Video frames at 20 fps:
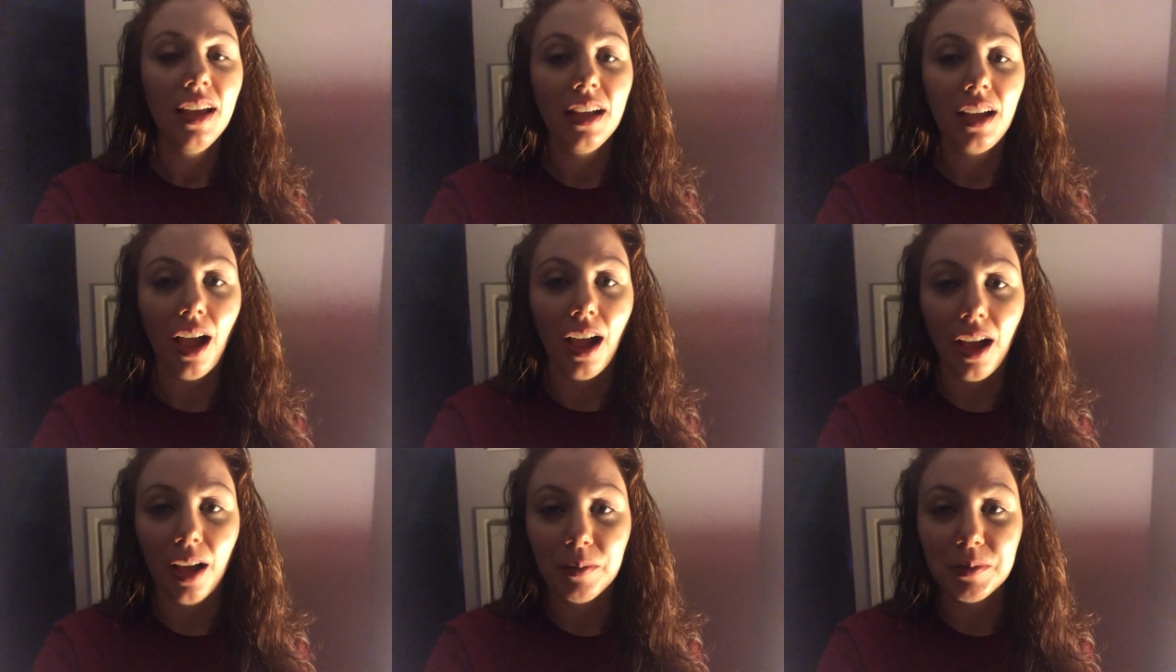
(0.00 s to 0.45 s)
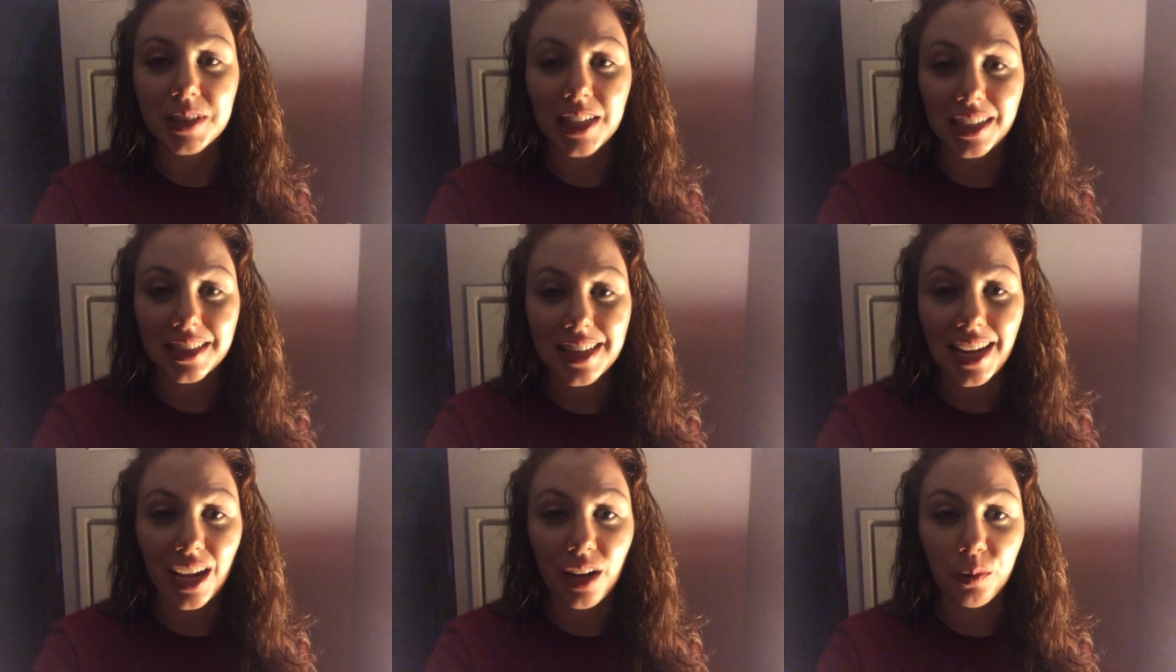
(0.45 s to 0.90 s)
um,
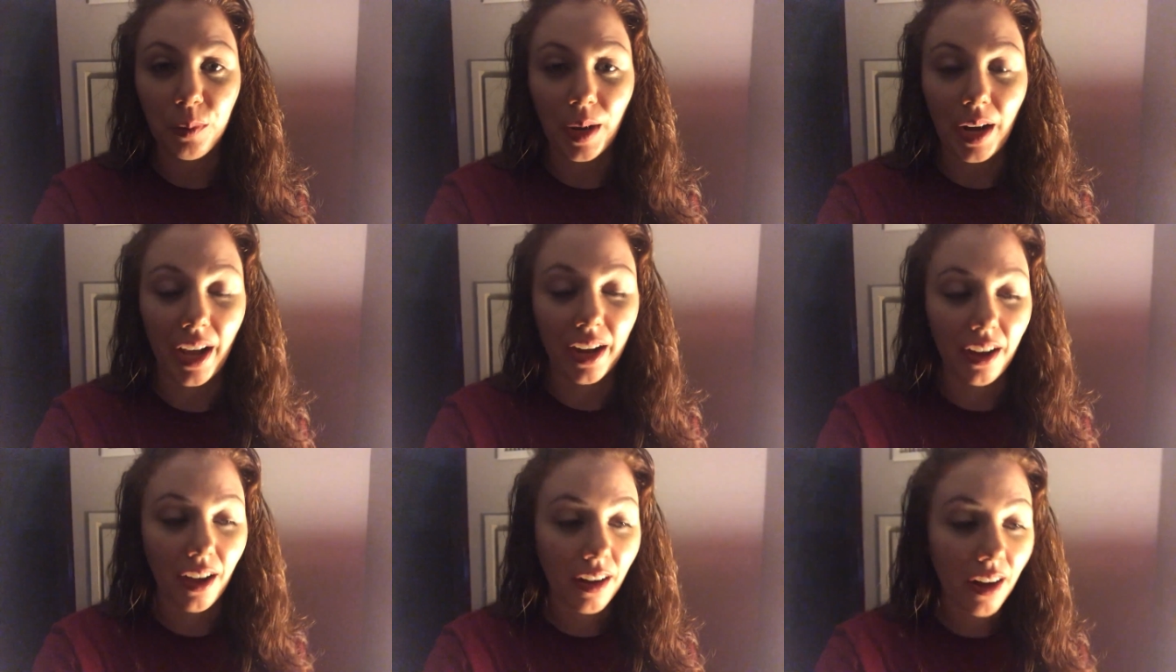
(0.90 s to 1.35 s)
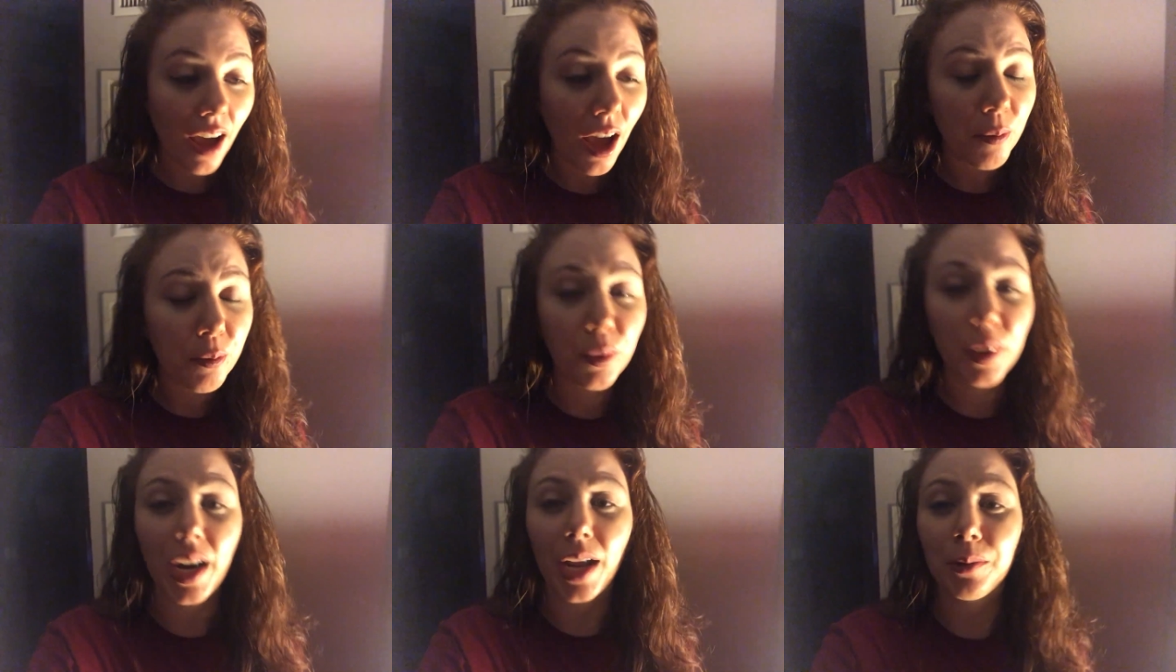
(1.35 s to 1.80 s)
dictate when I got
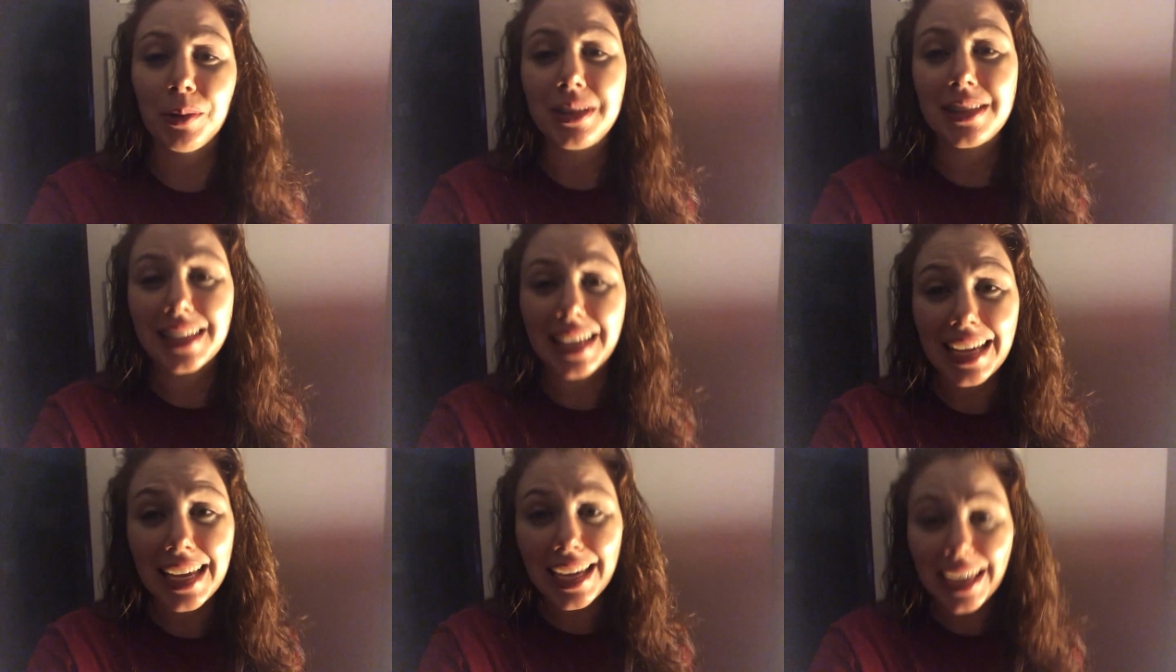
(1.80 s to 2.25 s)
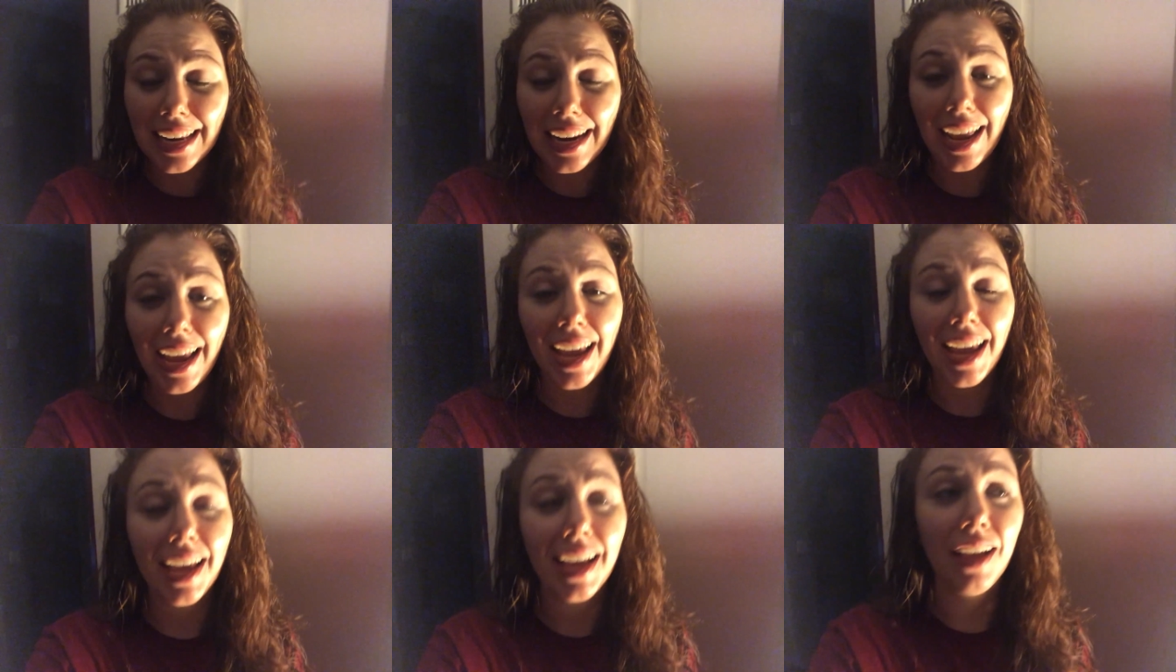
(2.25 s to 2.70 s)
up, what I was
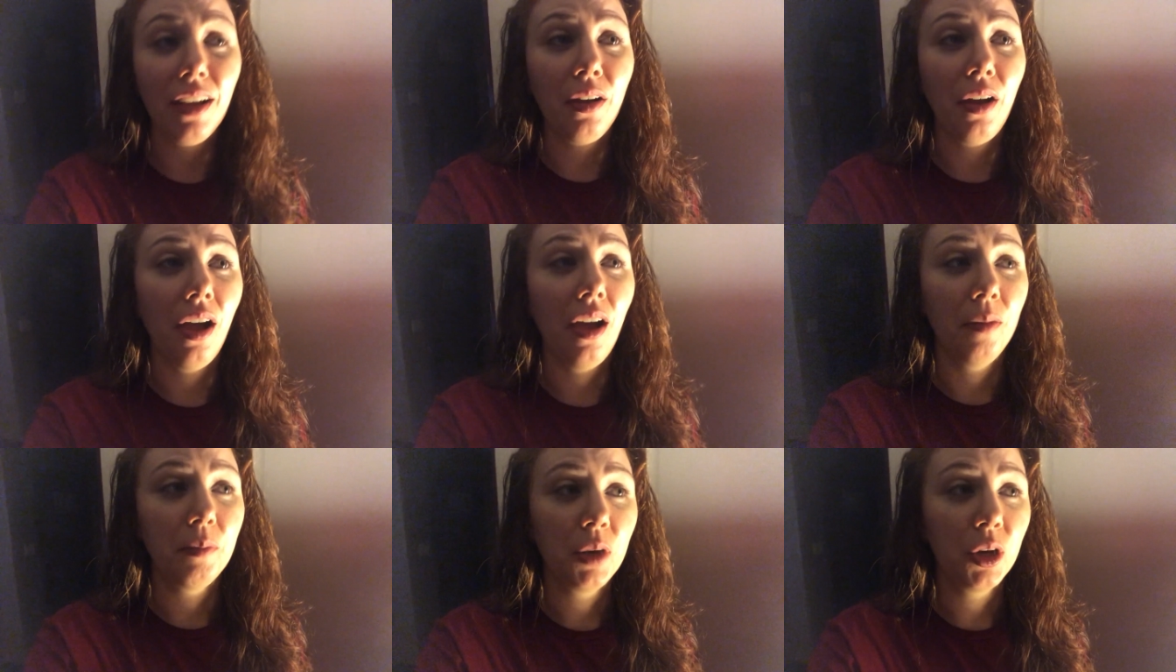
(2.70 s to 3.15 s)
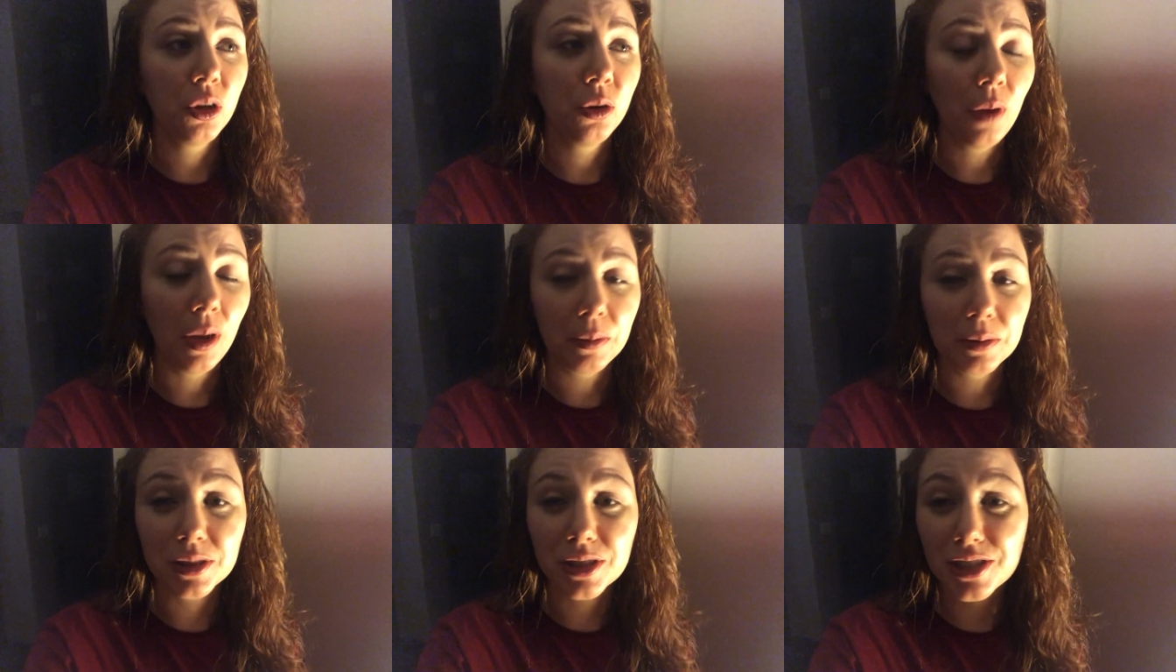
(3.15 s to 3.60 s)
eating, um, who
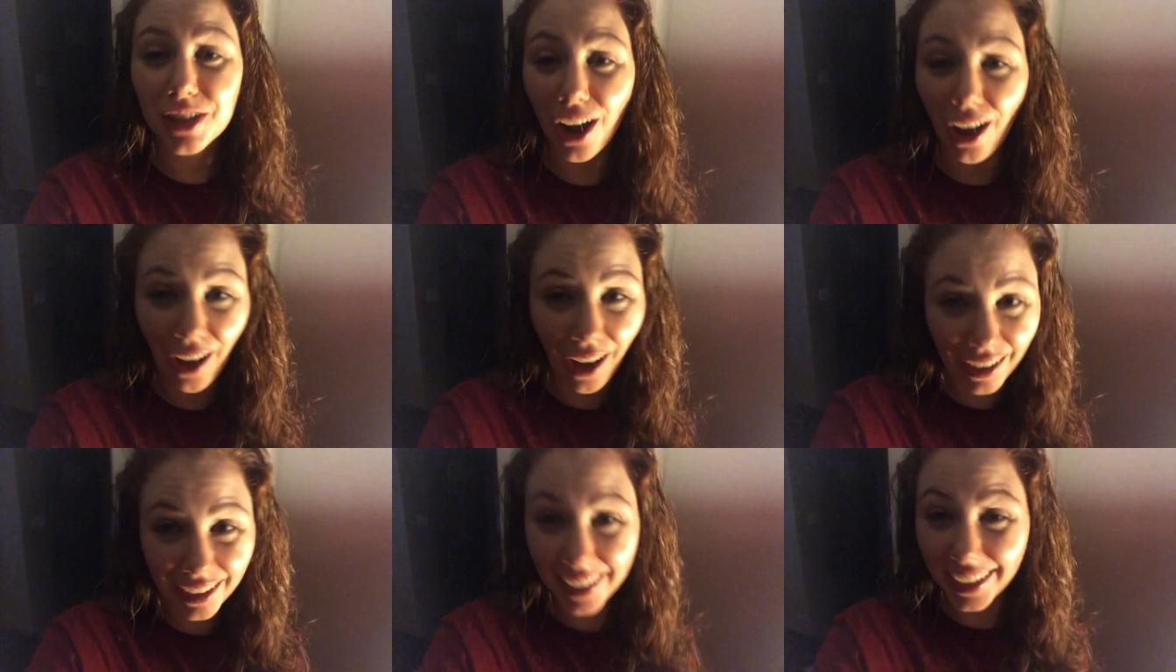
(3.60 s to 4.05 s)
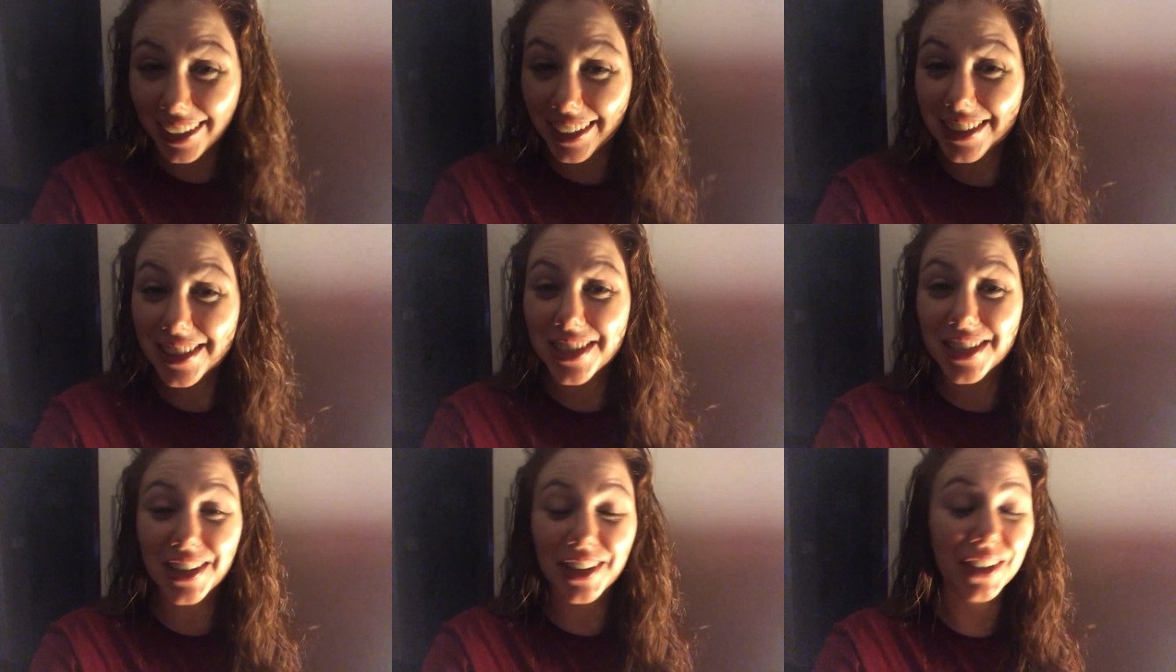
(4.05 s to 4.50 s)
I was
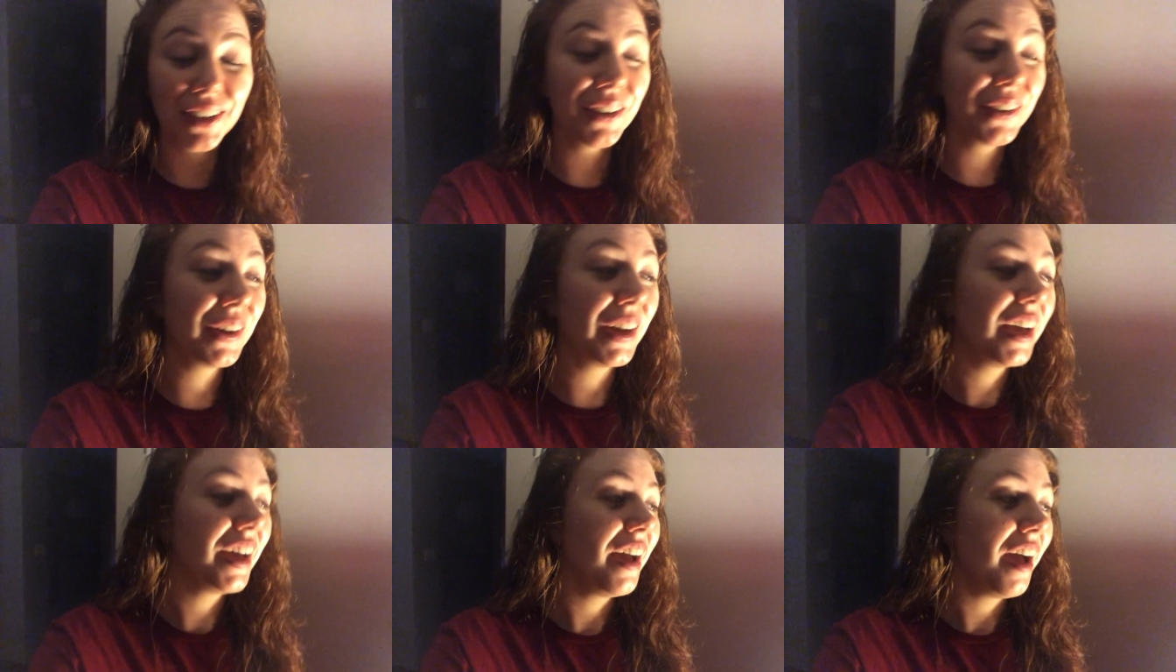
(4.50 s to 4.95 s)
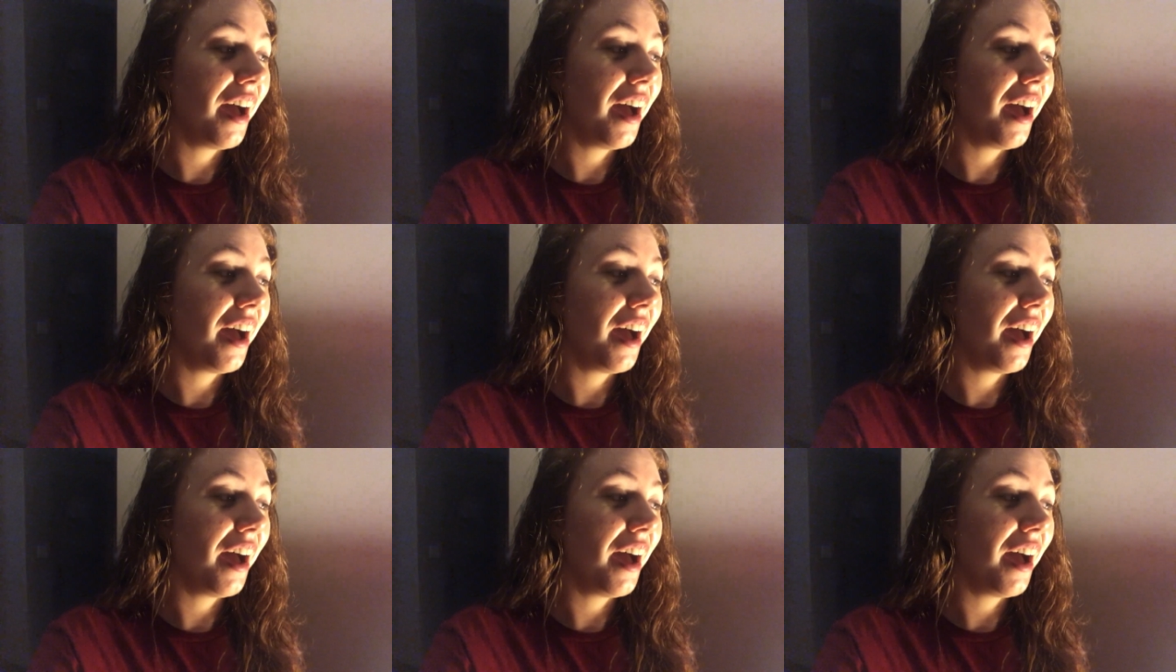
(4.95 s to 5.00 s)
talking to.